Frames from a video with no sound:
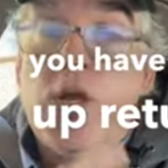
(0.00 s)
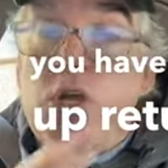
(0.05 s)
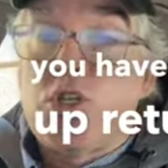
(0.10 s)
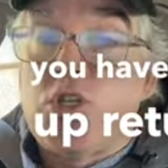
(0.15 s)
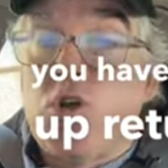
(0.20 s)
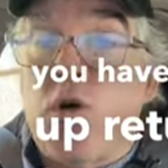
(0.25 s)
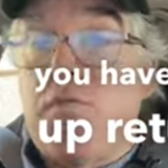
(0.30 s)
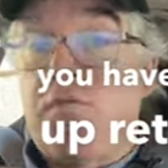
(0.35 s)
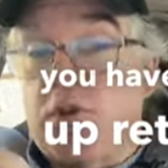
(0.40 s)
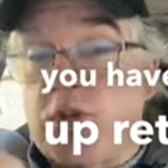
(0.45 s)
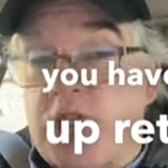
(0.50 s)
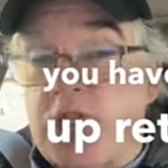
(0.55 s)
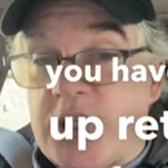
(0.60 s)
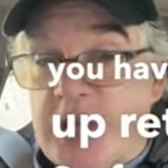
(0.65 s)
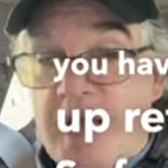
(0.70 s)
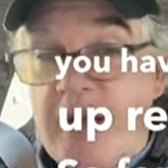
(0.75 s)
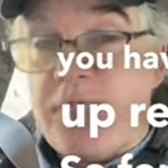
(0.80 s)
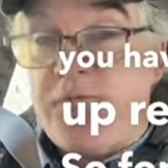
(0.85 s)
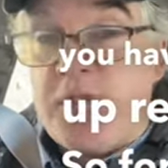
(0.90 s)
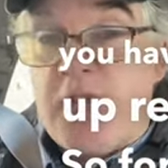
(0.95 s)
So for
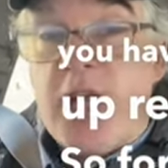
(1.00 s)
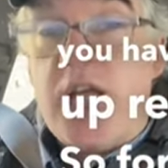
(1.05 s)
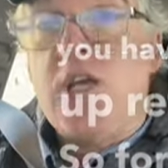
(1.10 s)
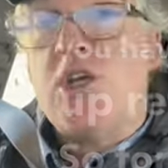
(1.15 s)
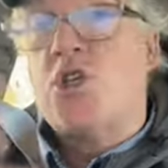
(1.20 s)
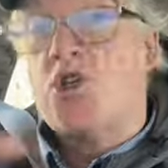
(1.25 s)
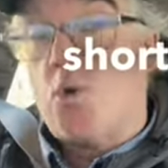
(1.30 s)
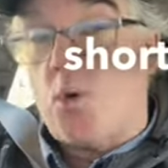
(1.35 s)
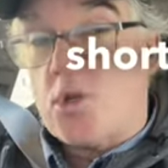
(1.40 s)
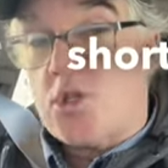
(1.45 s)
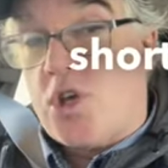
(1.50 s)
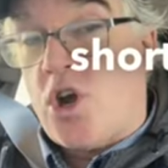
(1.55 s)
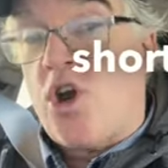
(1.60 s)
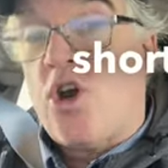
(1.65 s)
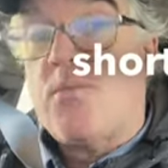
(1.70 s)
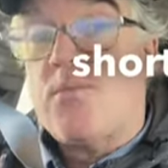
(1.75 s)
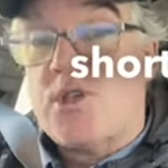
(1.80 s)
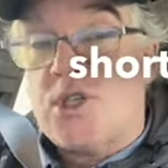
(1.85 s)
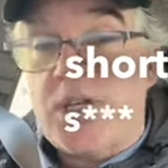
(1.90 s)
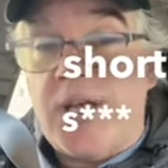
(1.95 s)
safety, short
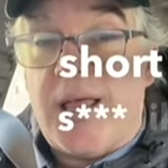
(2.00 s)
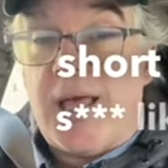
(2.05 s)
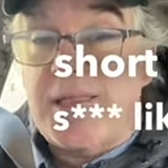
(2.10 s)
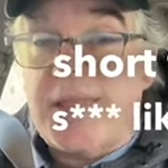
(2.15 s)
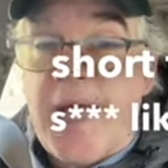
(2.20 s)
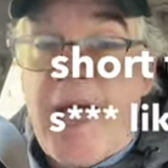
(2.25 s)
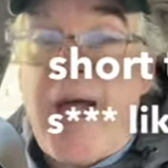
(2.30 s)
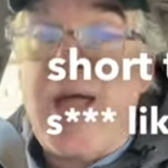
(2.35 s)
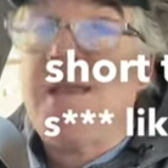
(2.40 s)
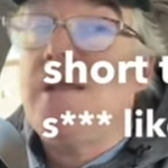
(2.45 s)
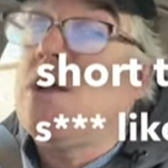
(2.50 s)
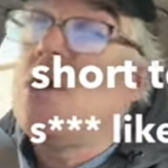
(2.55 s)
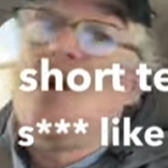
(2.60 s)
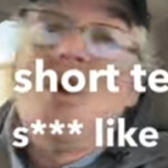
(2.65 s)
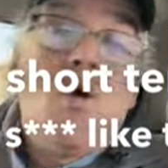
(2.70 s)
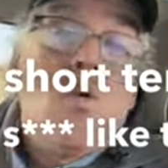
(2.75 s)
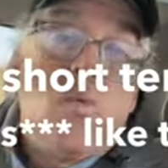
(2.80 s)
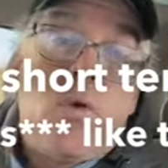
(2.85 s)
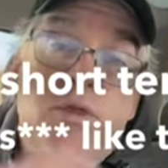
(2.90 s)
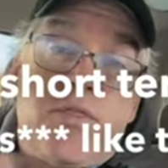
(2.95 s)
term shit like that,
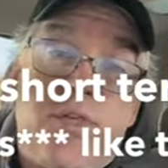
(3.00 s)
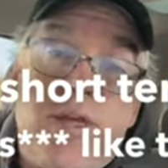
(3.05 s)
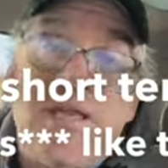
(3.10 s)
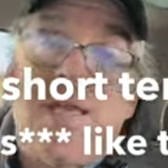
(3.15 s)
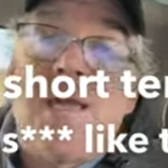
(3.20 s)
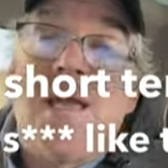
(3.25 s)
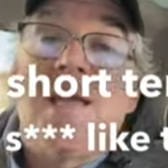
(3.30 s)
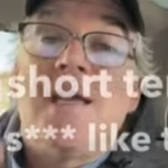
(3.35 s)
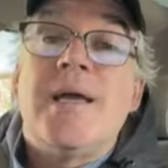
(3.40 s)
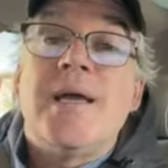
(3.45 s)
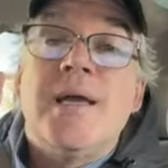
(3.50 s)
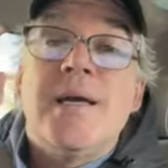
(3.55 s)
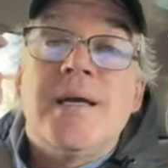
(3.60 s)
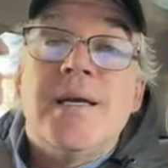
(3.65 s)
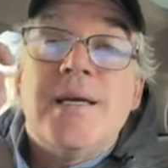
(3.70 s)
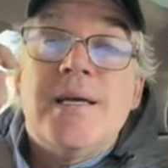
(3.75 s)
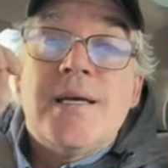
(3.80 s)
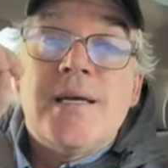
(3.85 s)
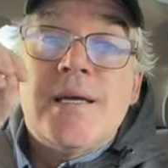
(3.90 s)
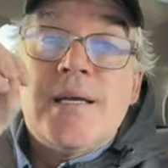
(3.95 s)
we're thinking
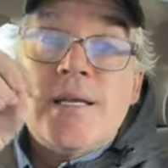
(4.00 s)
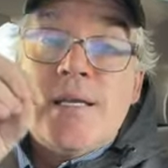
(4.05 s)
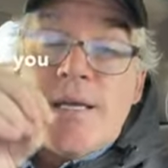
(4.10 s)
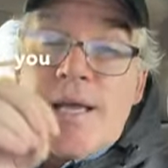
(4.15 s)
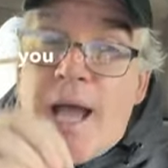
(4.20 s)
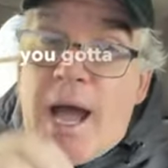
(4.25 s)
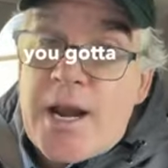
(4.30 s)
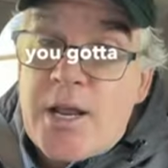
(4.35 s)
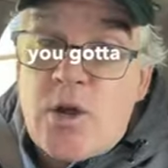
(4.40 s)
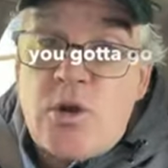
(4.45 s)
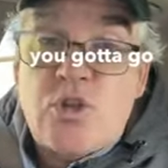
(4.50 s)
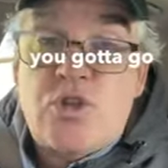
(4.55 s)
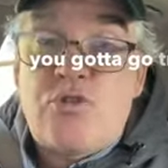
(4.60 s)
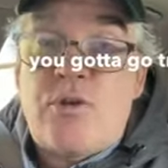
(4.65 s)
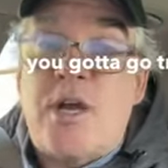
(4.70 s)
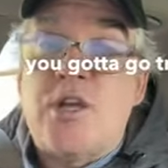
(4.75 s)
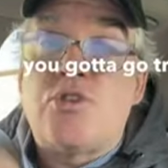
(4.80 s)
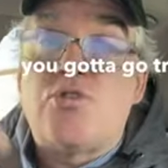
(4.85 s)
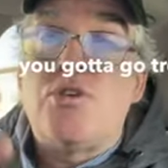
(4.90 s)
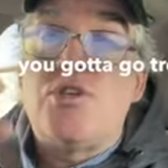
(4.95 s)
you got to go
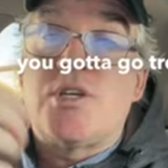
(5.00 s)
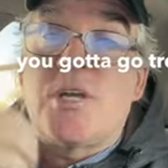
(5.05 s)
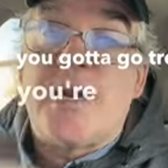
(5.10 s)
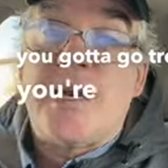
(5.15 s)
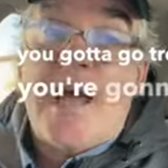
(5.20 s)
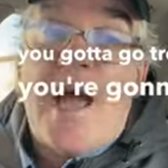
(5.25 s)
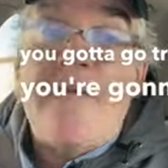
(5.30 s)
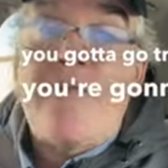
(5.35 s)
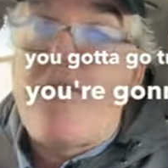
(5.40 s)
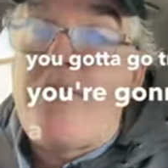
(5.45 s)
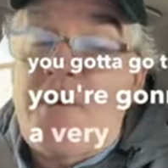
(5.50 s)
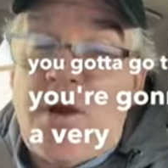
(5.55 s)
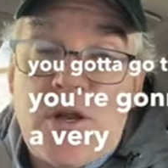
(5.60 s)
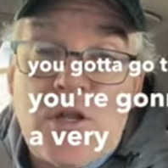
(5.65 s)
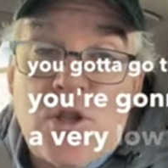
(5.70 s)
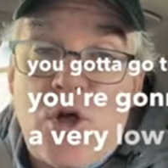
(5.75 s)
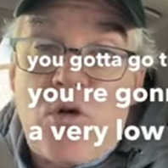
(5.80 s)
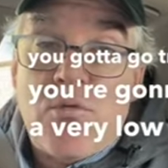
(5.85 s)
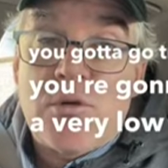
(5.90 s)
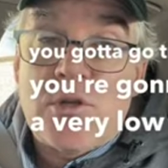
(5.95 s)
treasuries. You're going to have a very
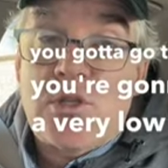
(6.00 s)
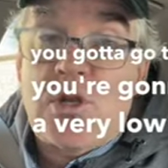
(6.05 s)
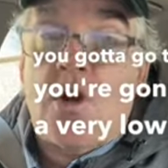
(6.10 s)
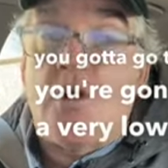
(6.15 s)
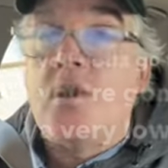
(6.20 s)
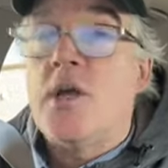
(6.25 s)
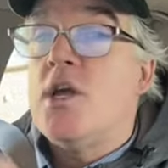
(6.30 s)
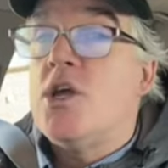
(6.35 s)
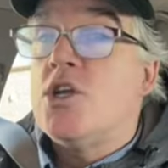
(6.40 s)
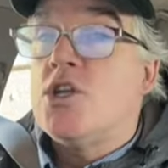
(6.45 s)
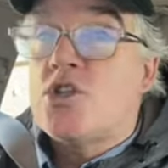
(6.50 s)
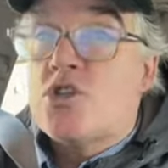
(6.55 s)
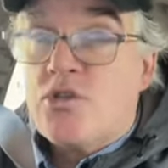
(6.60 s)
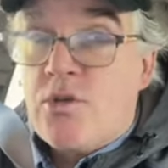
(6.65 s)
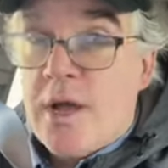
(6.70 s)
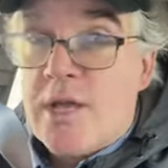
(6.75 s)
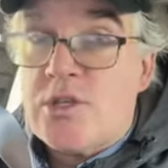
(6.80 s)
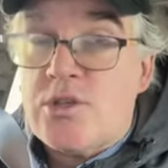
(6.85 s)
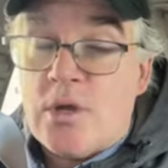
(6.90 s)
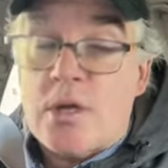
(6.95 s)
low return.
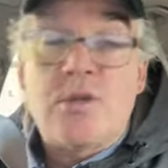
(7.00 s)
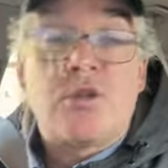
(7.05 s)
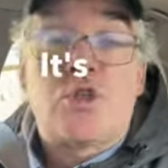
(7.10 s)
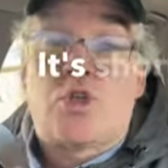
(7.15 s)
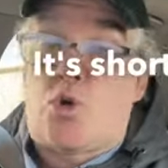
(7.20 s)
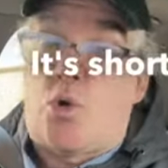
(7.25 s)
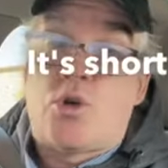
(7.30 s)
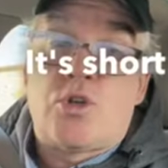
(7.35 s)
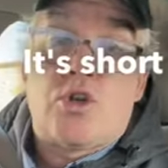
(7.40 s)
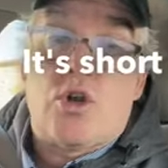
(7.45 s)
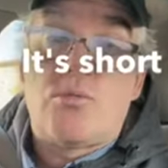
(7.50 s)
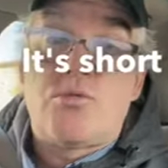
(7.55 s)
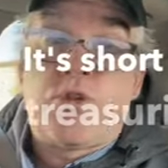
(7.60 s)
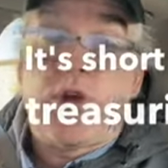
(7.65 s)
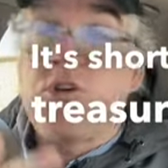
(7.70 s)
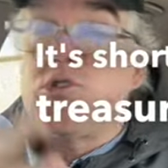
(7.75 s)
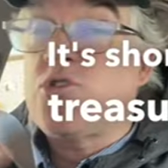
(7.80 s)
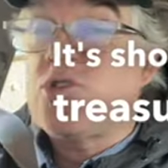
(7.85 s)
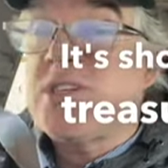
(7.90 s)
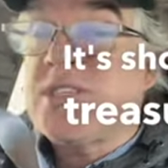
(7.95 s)
Treas- short term
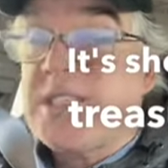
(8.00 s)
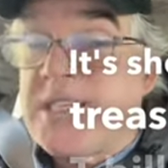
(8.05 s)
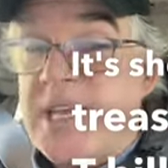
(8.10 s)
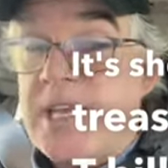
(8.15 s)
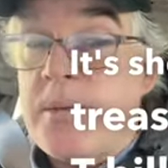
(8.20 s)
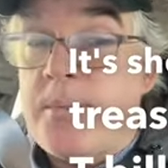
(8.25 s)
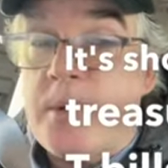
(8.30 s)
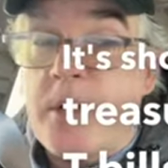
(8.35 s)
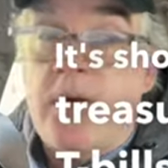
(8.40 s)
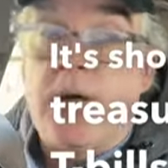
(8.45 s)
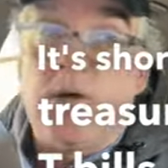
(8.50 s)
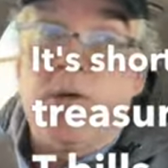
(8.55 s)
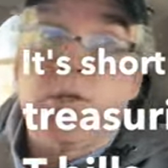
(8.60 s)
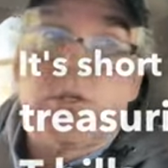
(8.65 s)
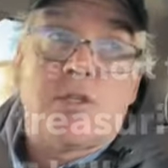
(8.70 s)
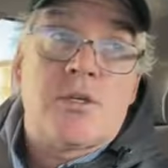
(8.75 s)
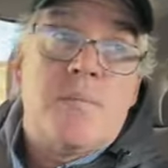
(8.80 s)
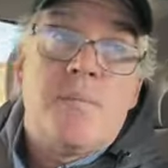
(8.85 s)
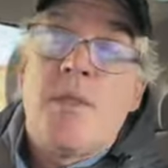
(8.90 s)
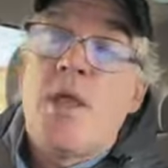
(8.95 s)
treasuries, T
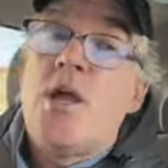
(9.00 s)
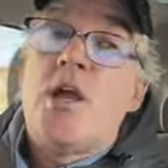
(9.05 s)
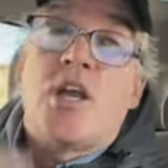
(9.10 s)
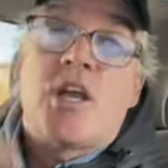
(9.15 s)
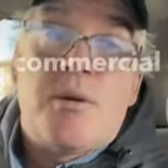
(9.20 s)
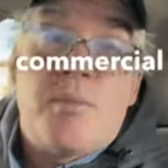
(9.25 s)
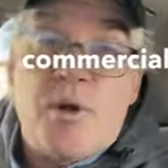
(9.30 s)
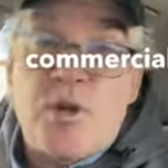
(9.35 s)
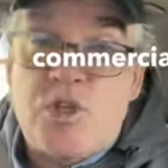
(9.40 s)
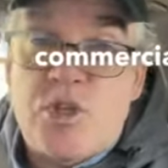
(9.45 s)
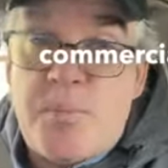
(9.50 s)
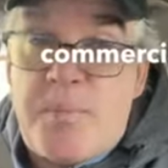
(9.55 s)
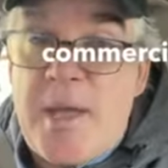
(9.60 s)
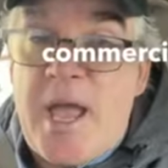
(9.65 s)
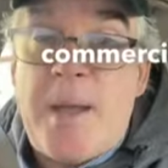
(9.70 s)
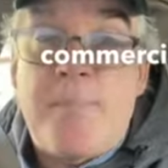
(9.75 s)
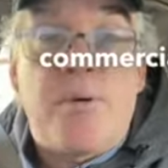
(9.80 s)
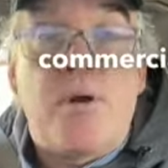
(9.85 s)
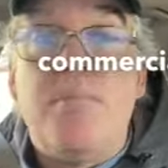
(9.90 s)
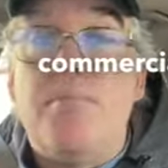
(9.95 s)
bills, commercial
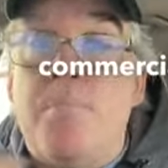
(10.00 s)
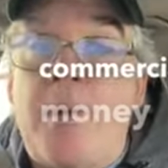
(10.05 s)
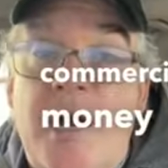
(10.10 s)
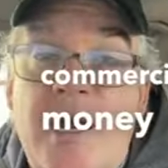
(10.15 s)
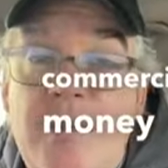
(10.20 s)
paper, money